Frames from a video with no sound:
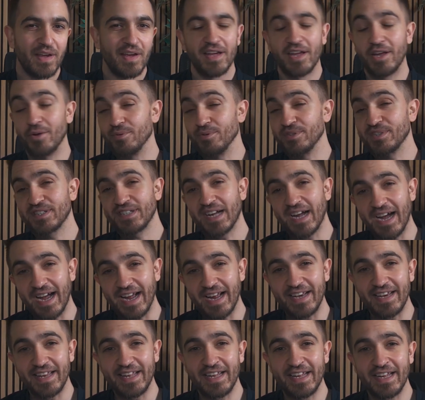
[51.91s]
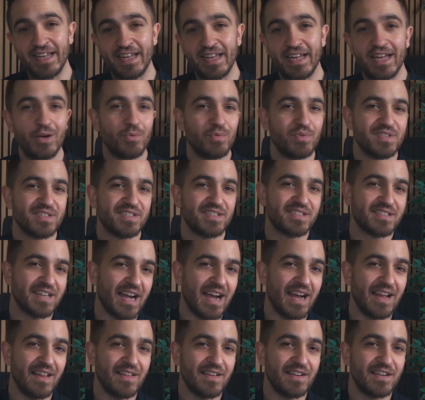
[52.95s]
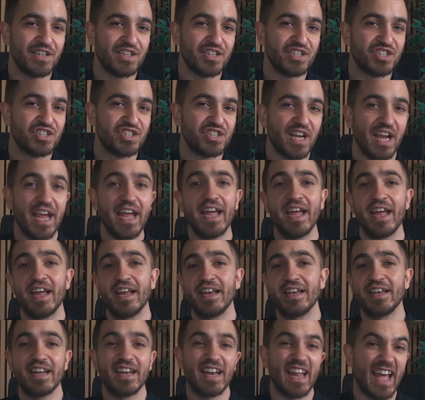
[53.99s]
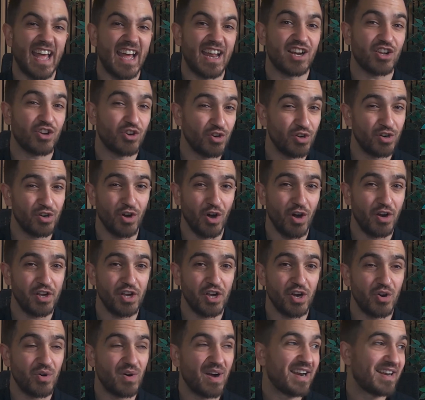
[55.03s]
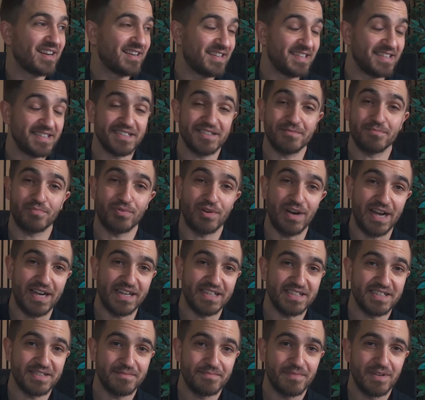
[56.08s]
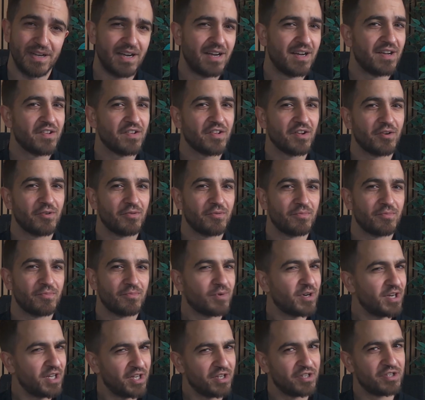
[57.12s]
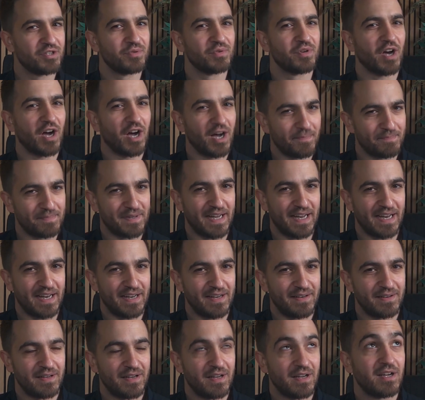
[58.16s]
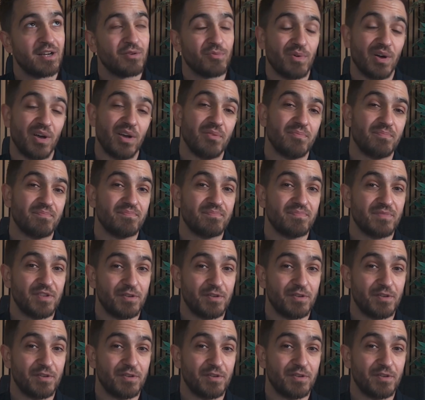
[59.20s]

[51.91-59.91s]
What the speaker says: It was tiny, it was stylish, and it had good audio at a decent price. So, what do you do to update it? Well, you